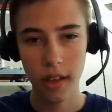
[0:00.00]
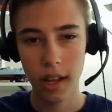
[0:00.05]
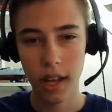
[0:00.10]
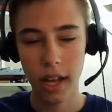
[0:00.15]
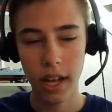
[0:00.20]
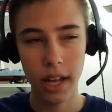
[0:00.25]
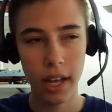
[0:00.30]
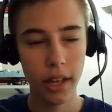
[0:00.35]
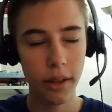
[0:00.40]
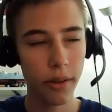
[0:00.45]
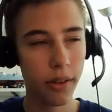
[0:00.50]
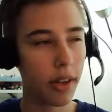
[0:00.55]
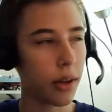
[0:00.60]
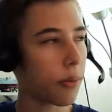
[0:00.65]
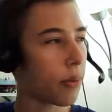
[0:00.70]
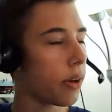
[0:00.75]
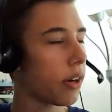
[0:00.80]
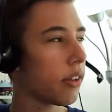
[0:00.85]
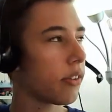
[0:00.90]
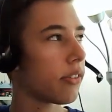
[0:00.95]
I
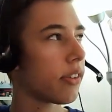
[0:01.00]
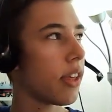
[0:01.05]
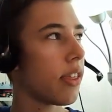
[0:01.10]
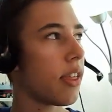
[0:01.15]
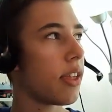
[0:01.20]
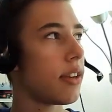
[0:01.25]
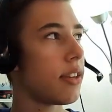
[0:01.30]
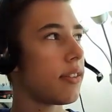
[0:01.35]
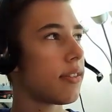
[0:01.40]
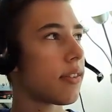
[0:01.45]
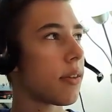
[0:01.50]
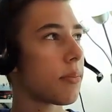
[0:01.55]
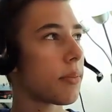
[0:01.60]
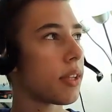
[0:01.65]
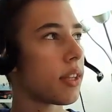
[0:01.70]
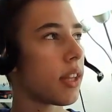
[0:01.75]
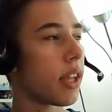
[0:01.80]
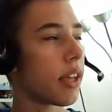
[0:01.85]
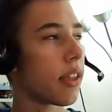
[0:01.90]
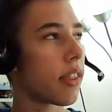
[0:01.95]
want to say they did
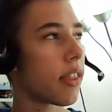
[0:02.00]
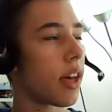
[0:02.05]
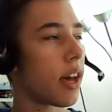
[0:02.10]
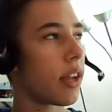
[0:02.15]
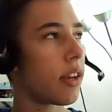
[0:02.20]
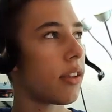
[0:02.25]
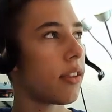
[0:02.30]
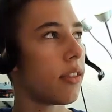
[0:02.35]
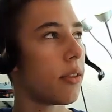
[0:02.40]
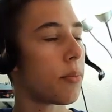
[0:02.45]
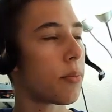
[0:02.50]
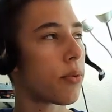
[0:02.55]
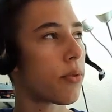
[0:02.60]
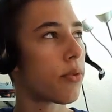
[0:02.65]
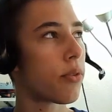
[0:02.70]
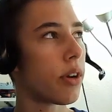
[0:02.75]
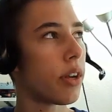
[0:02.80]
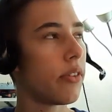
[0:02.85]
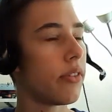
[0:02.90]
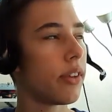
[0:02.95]
something like that in the
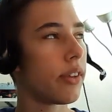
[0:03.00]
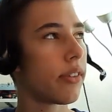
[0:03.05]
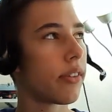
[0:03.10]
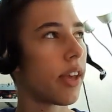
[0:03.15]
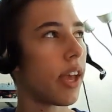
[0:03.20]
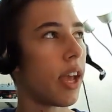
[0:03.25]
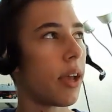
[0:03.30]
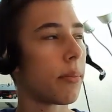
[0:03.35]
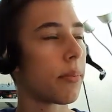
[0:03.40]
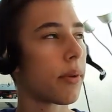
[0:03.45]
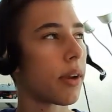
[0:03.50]
previous game,